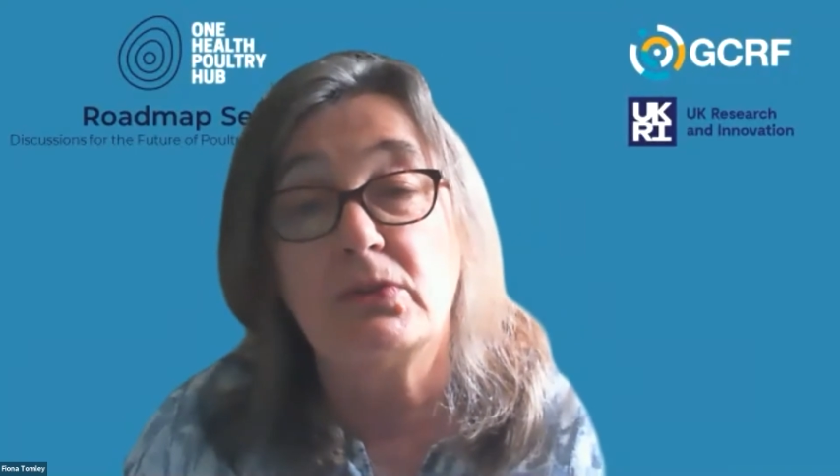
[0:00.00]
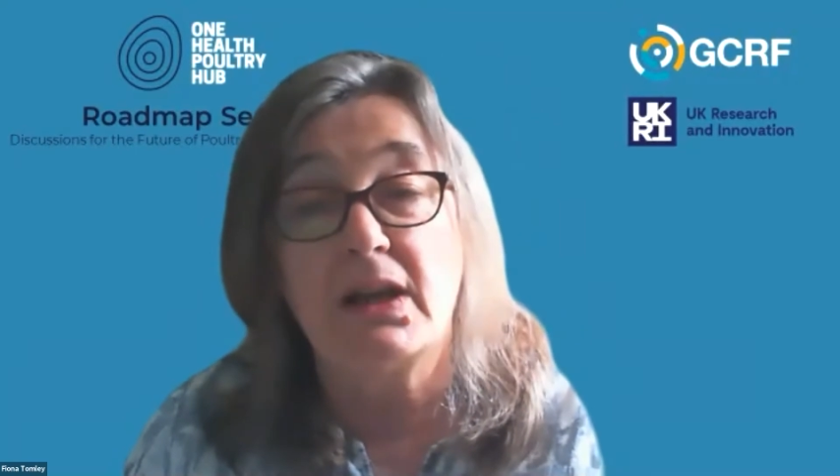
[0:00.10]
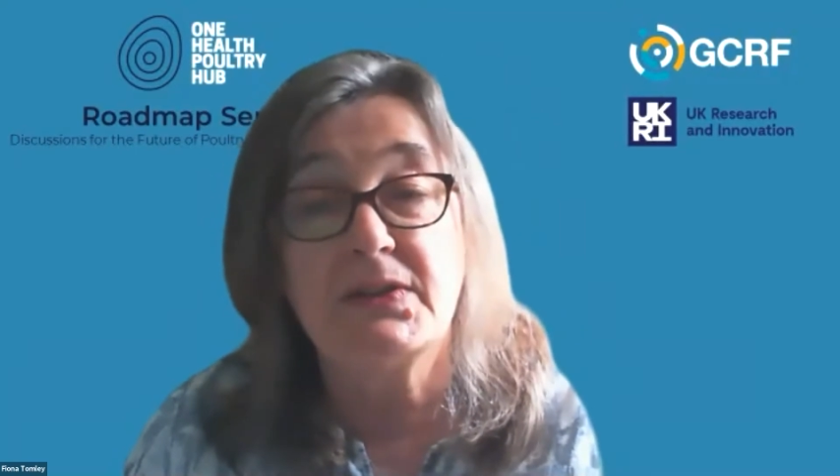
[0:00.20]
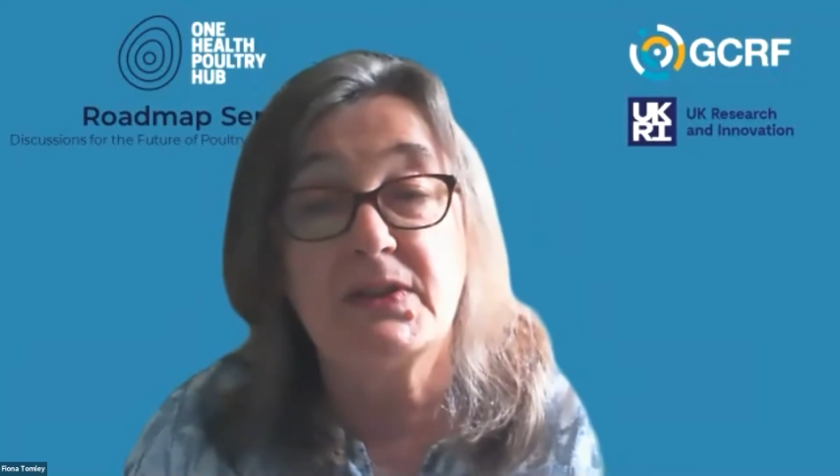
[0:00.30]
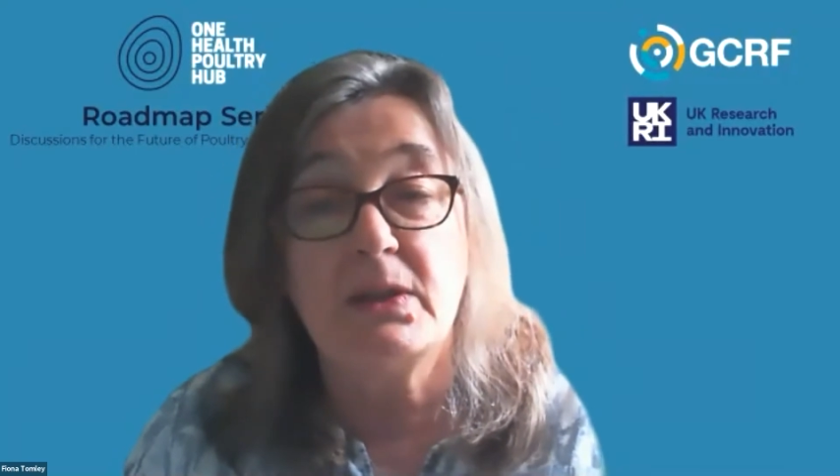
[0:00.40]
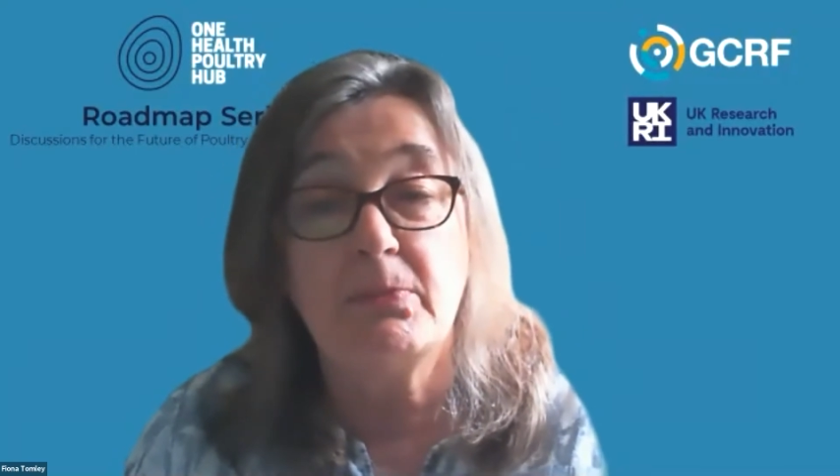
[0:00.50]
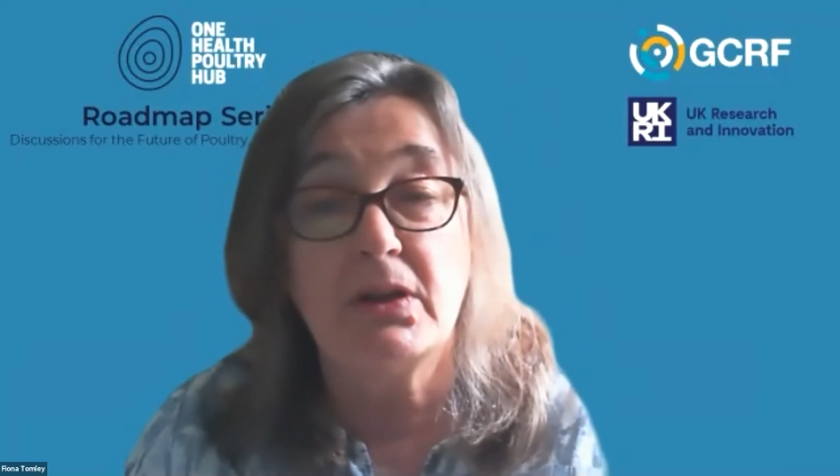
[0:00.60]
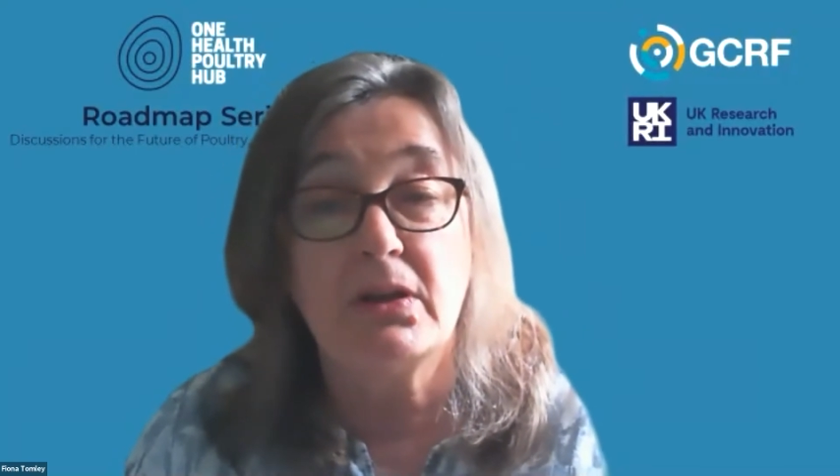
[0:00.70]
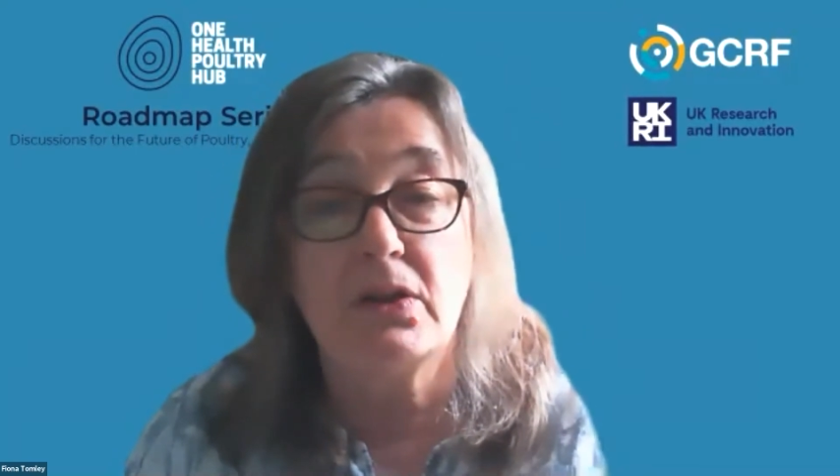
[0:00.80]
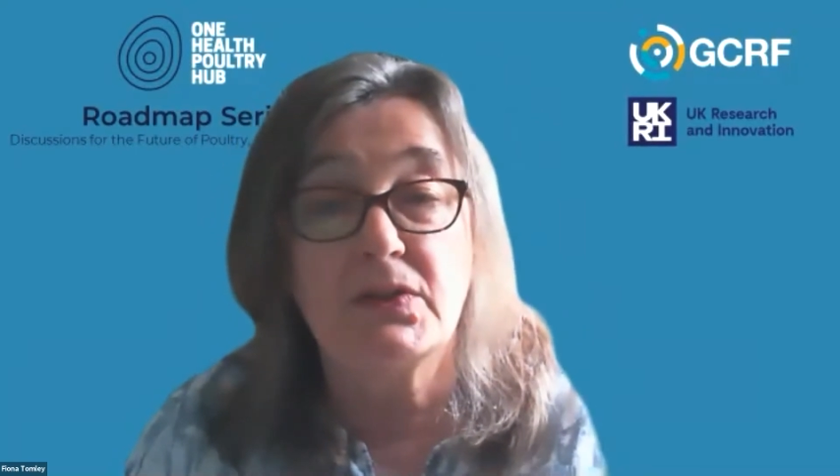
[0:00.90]

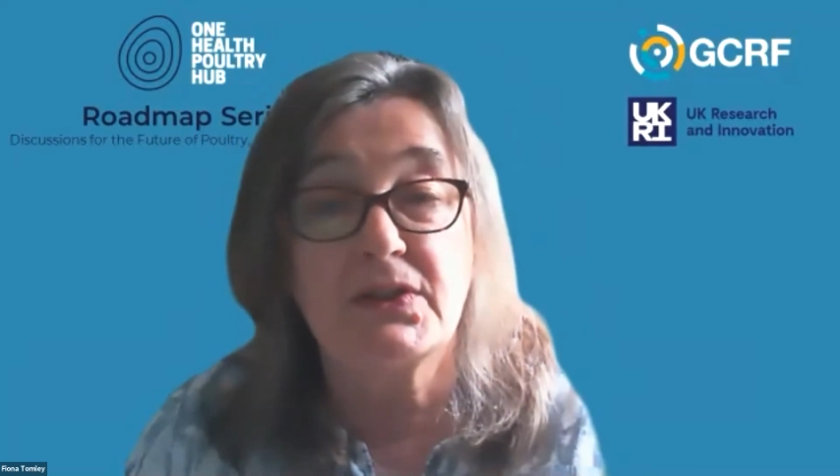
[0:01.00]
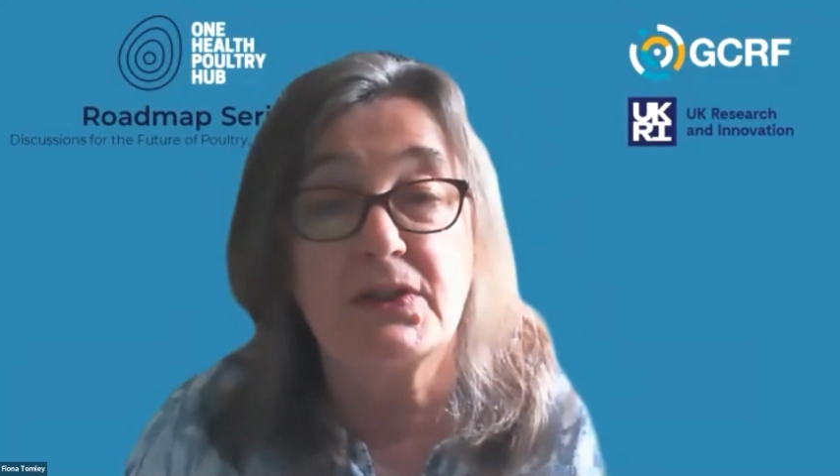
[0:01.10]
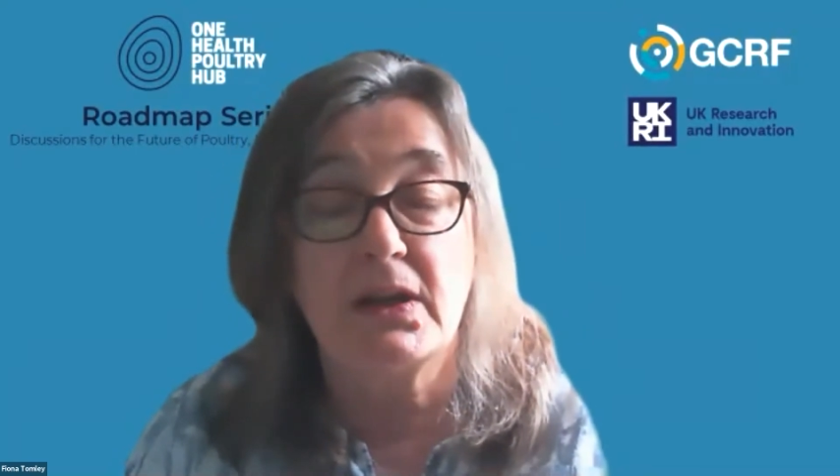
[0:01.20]
housekeeping notes.